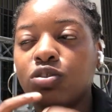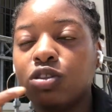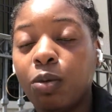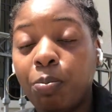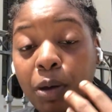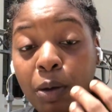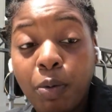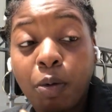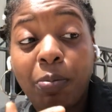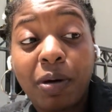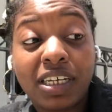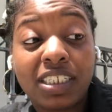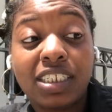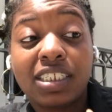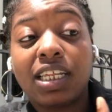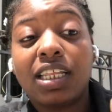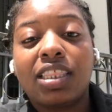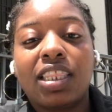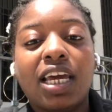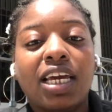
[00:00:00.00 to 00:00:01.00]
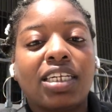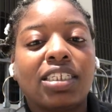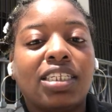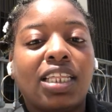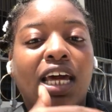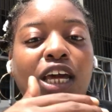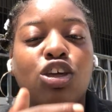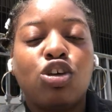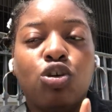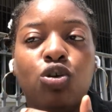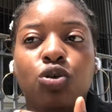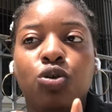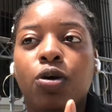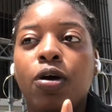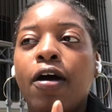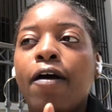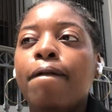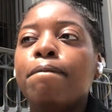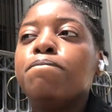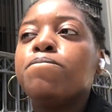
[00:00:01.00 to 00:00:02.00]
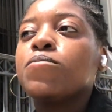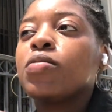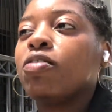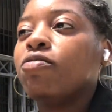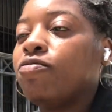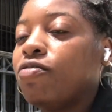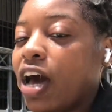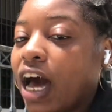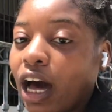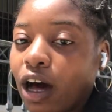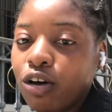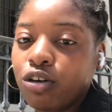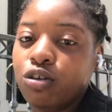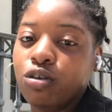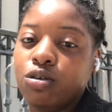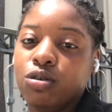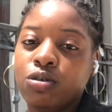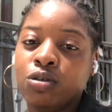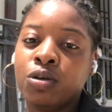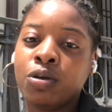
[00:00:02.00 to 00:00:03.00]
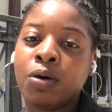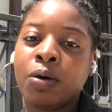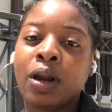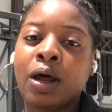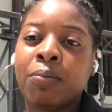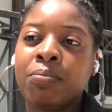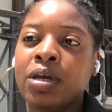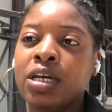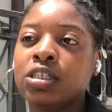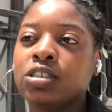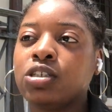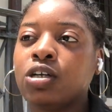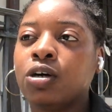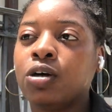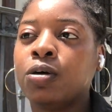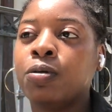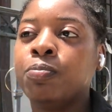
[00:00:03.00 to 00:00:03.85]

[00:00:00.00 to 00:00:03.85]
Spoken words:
the people, places, and things that you value, you know what I mean? So